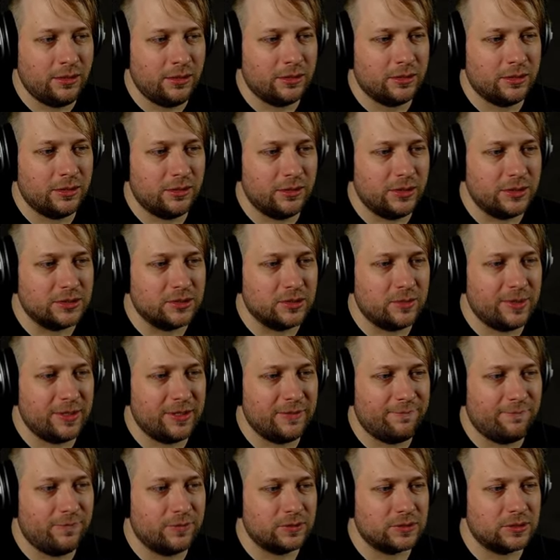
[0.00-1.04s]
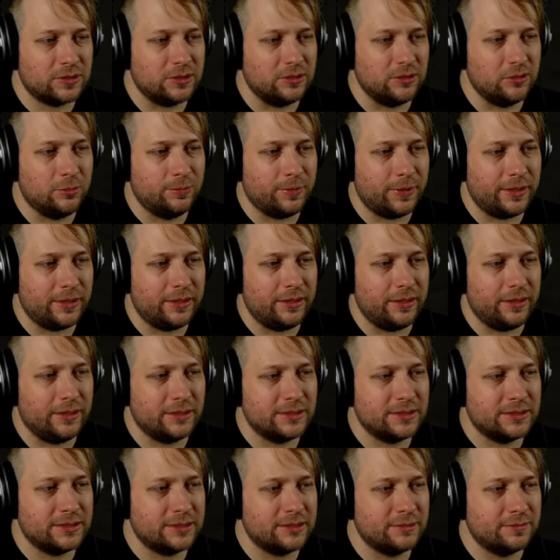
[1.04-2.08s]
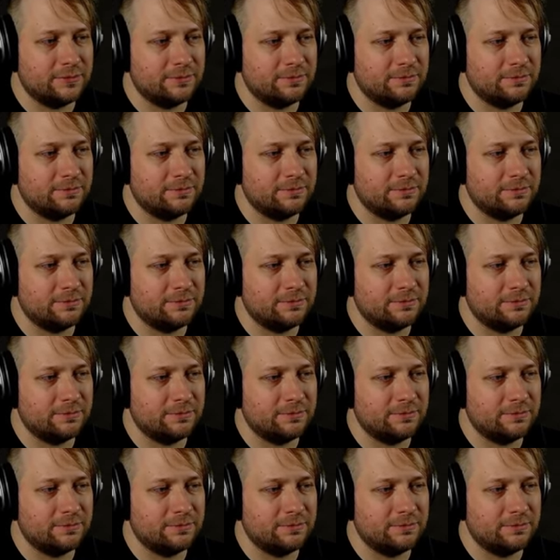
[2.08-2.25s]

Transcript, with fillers: Alright, so I made the first loop, I guess.